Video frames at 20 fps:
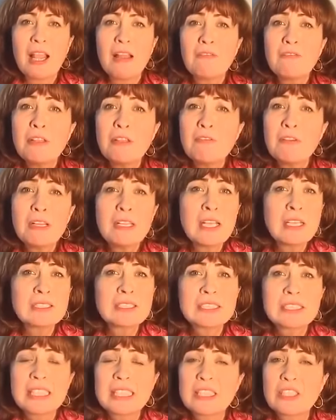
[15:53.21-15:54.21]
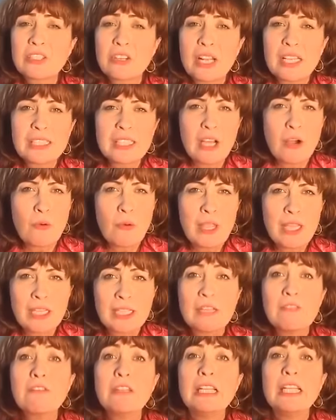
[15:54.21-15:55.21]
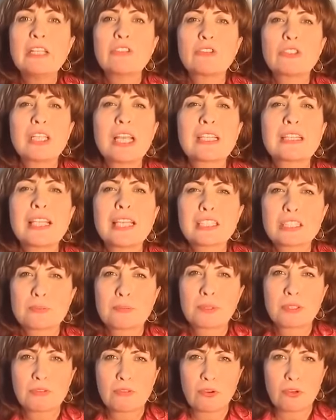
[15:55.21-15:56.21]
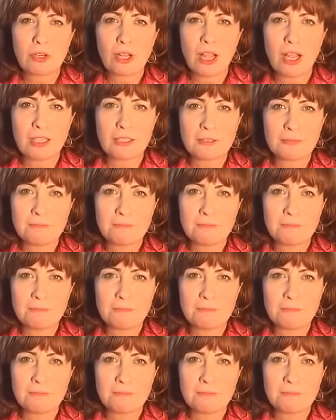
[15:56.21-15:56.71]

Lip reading: we want to see great awakening, we need to get desperate for God.